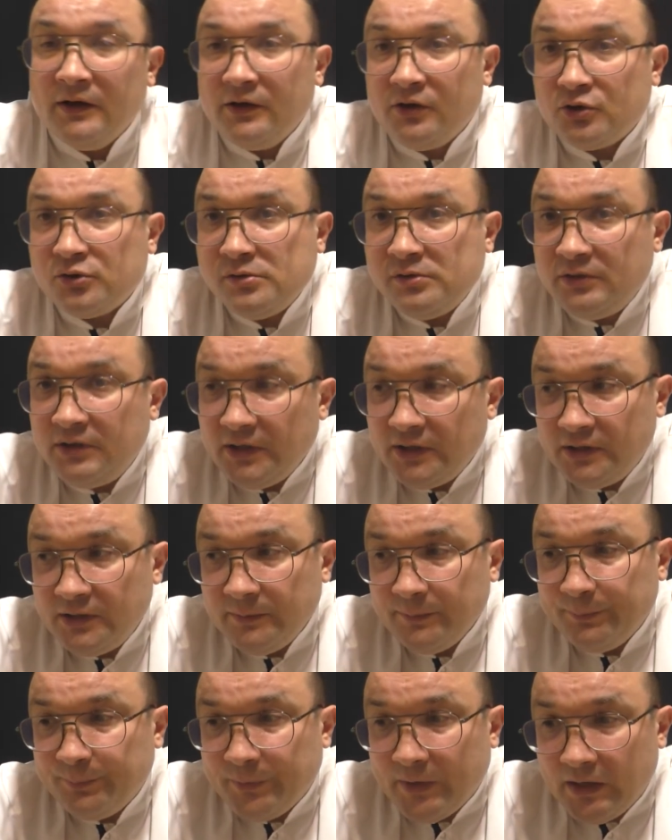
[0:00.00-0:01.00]
but it
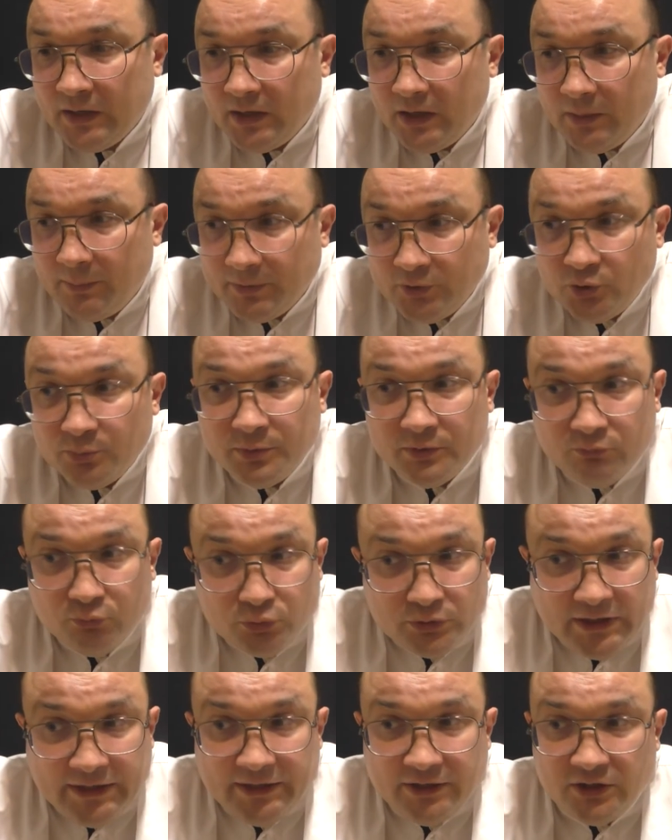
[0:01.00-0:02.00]
became
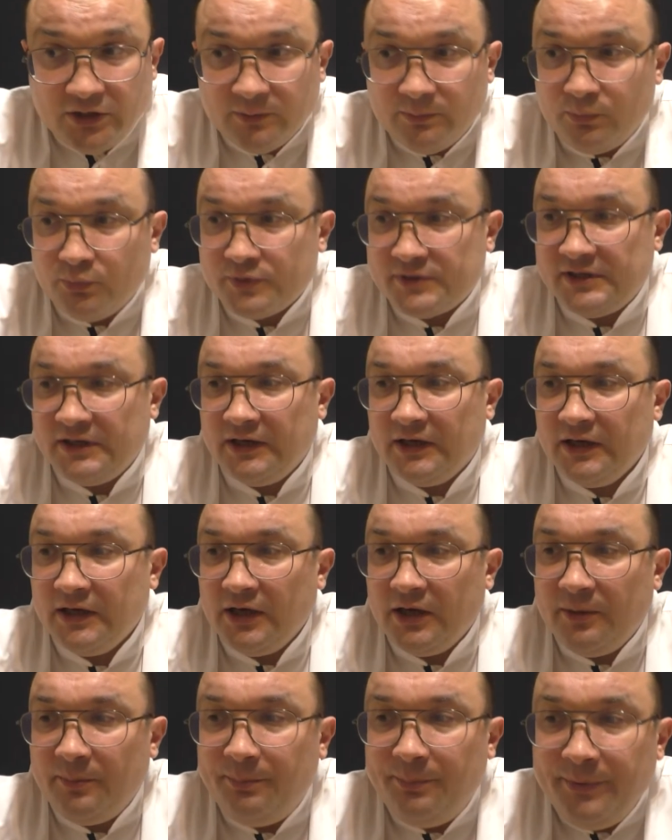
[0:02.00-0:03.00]
approximately 2-3
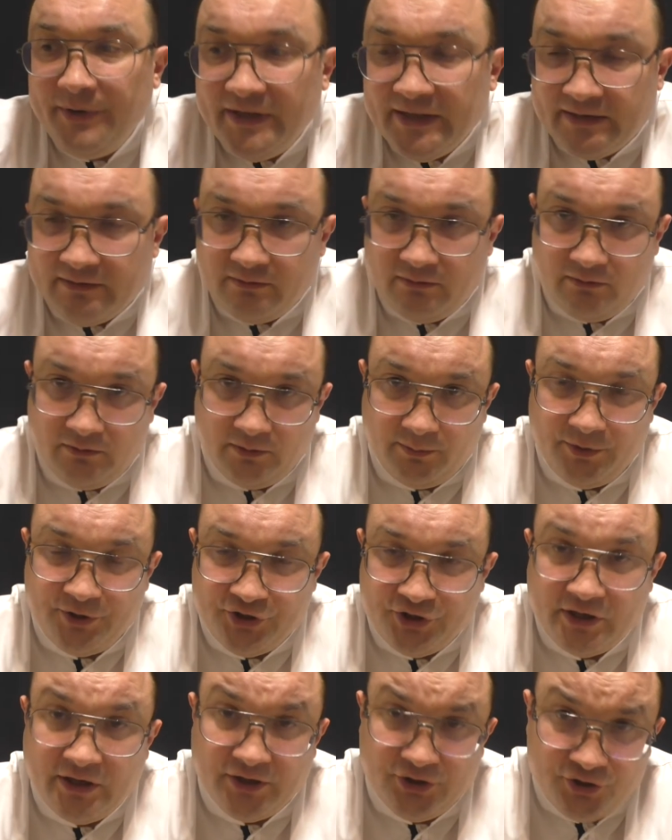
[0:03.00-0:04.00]
times smaller
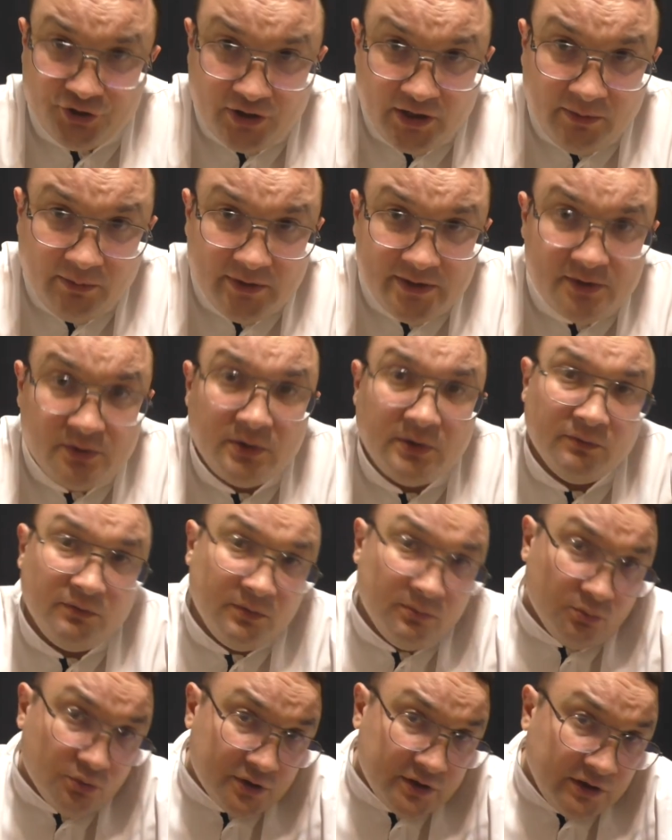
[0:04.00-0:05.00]
and it no
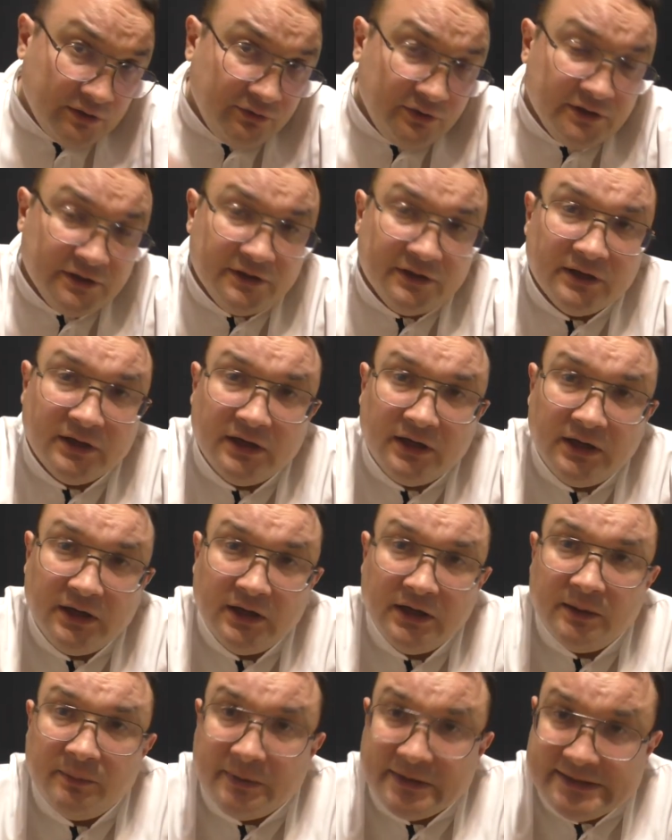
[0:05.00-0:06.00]
longer induced
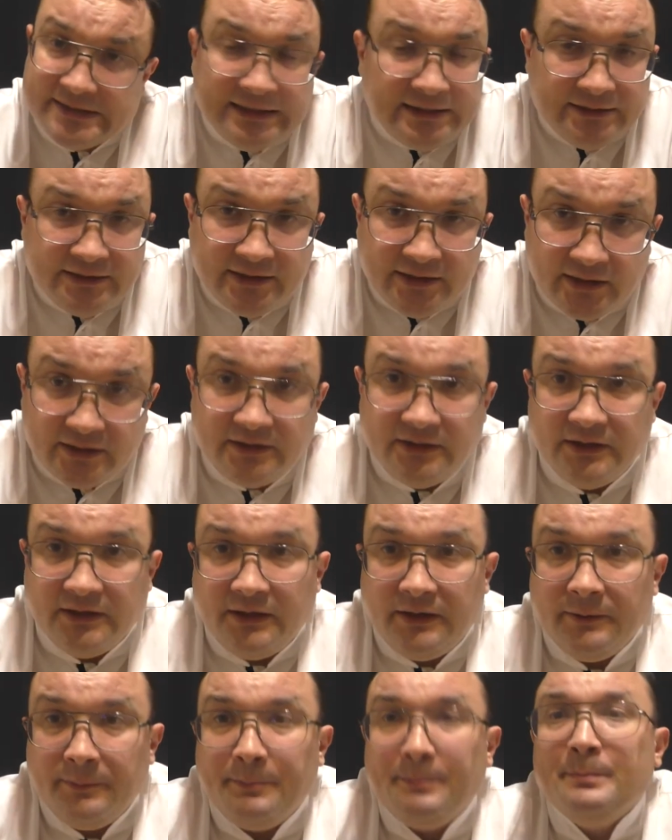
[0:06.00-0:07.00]
discomfort during
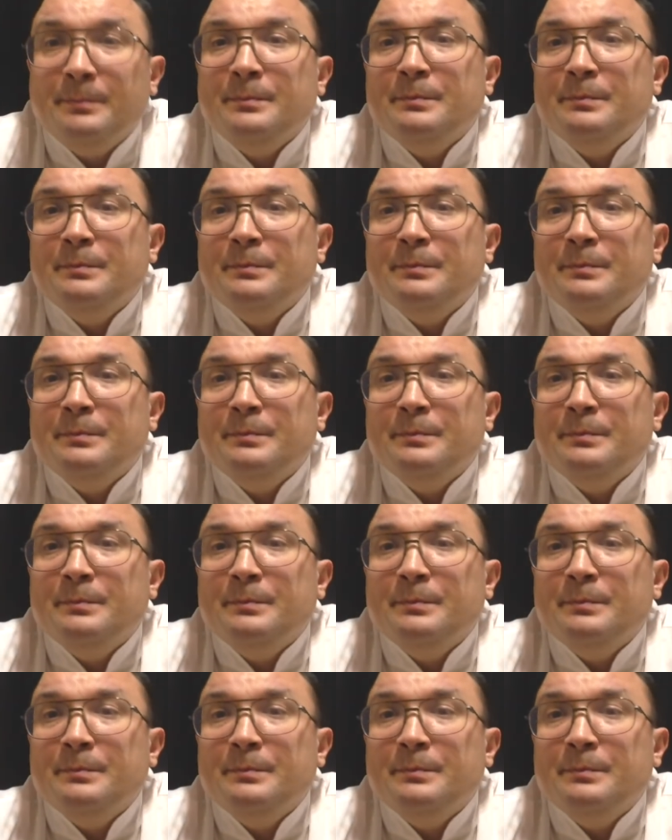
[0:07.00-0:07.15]
sex.